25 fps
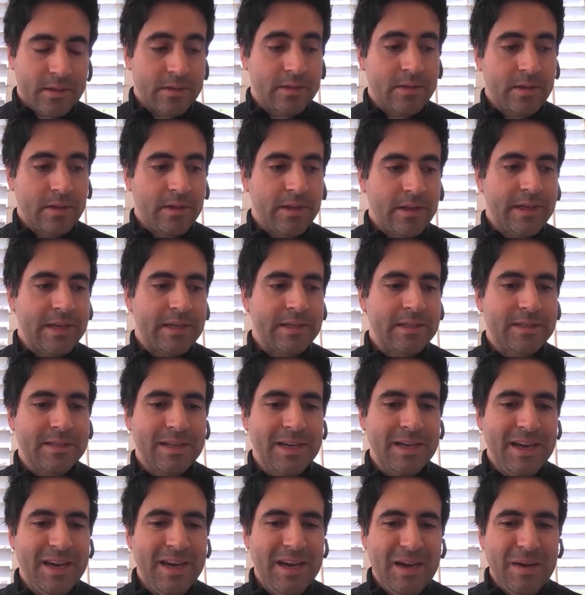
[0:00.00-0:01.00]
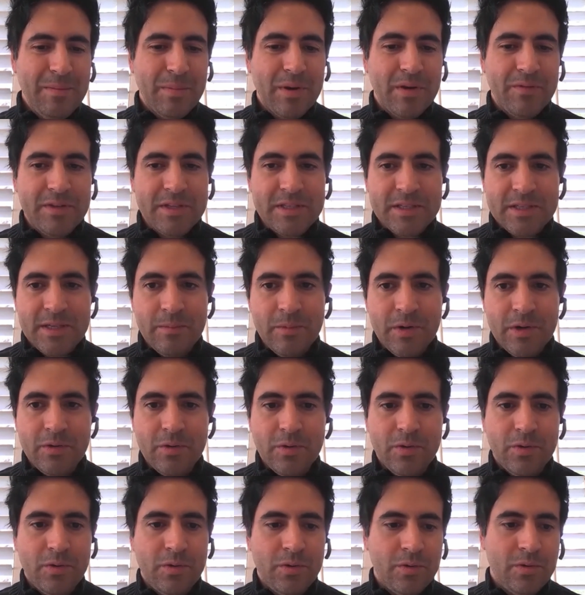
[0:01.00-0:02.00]
the list. But if it's someone
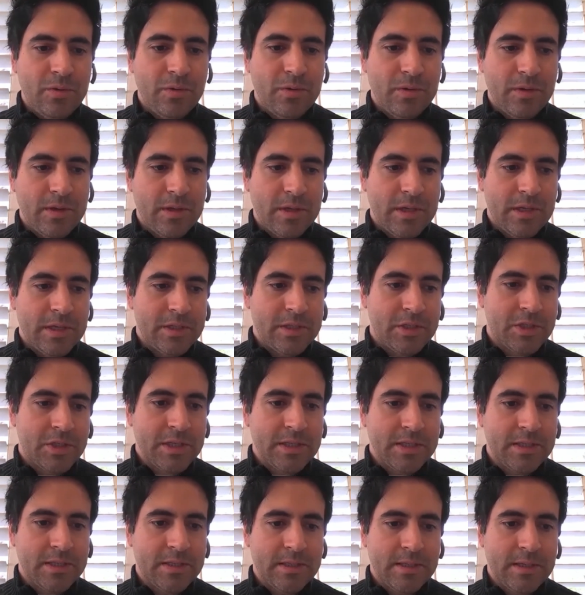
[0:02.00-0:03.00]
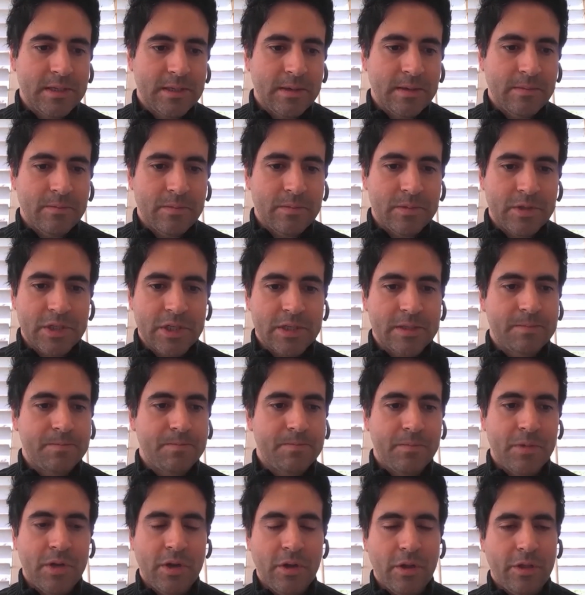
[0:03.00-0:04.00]
who is just
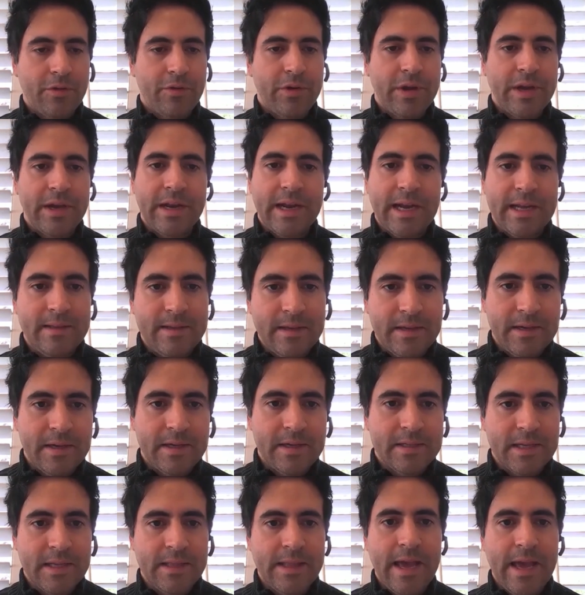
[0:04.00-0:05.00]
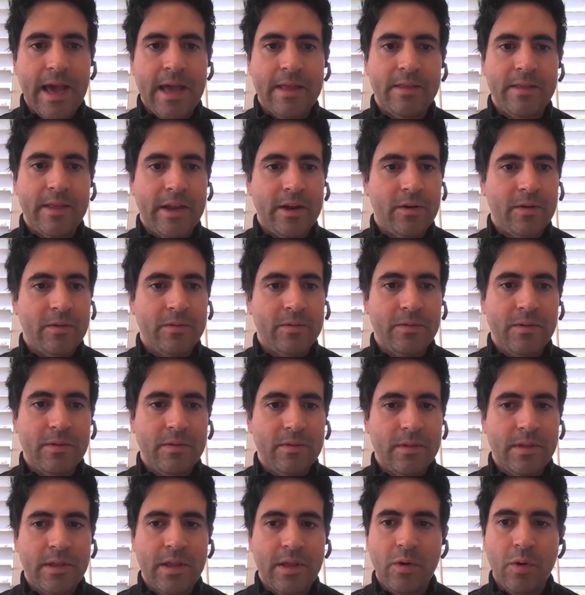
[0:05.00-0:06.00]
throwing in ideas and they
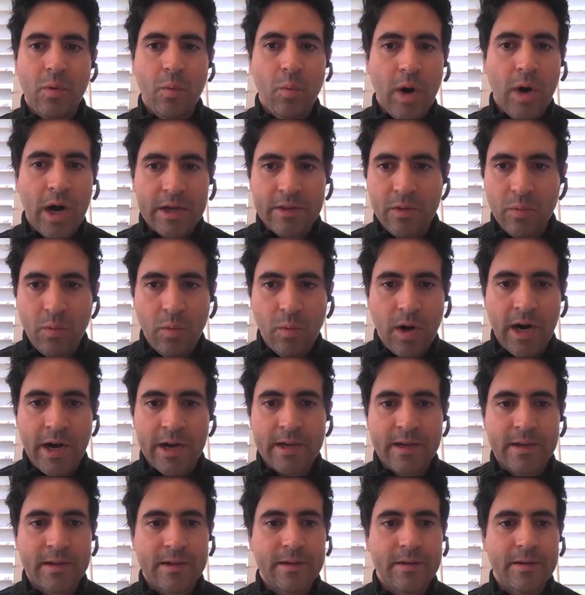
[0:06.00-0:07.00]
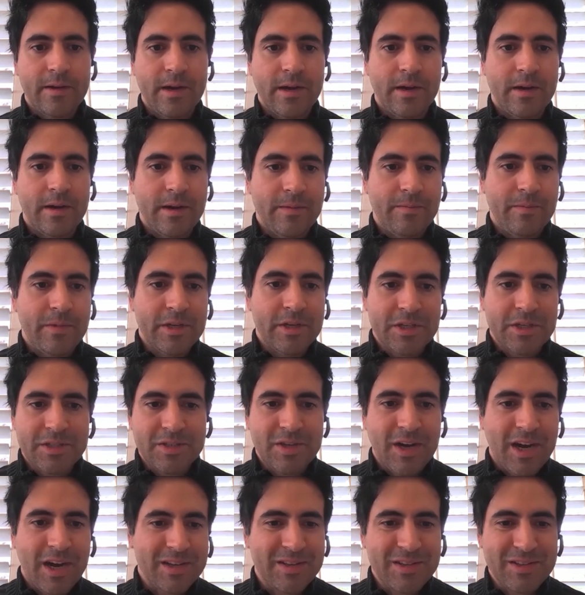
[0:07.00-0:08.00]
don't walk the walk, they just
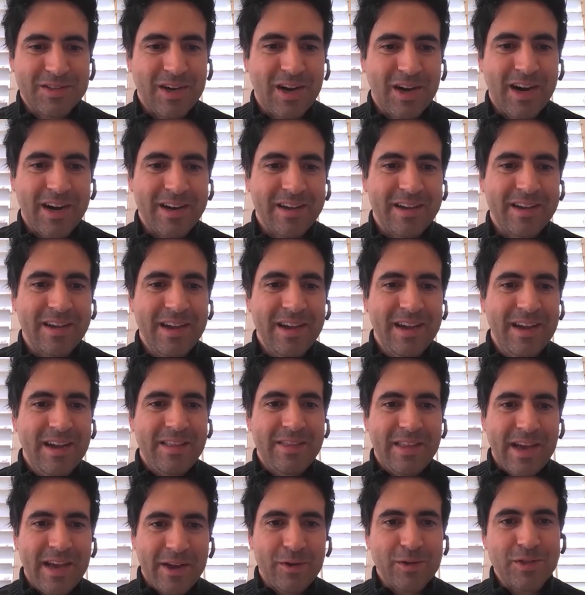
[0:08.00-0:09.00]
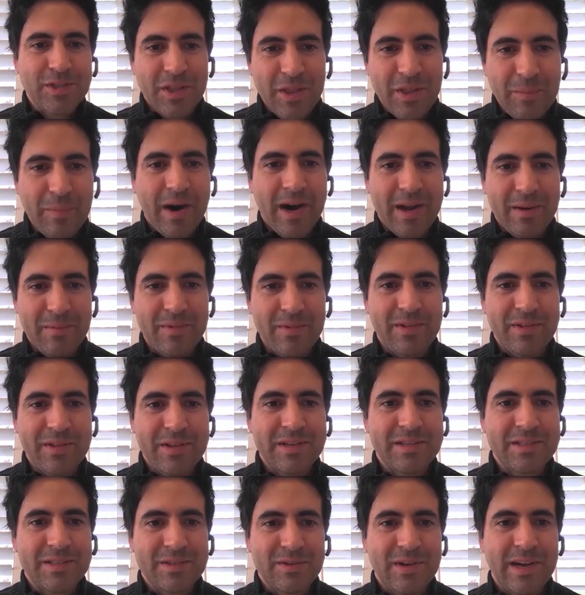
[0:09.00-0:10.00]
talk the talk, that goes on the bottom of the
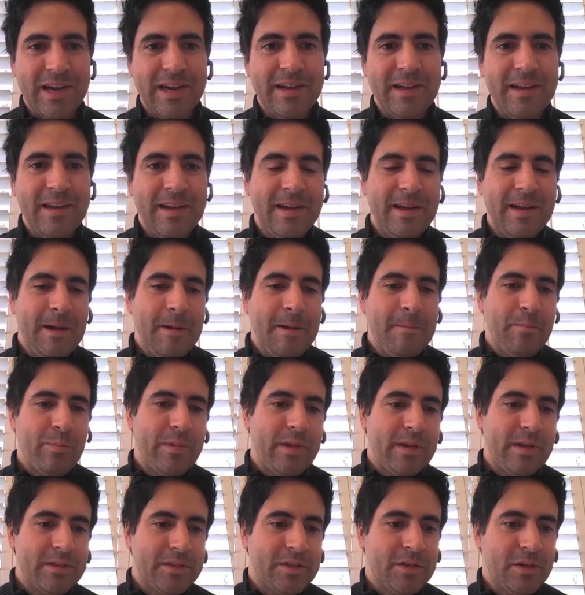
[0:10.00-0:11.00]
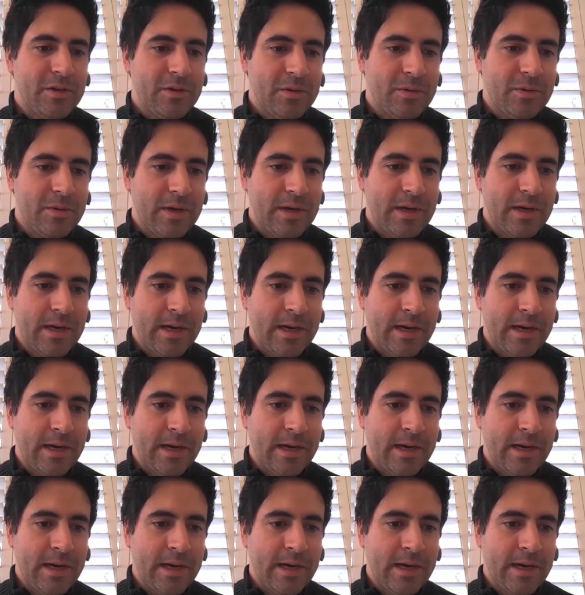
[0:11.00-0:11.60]
list, right? So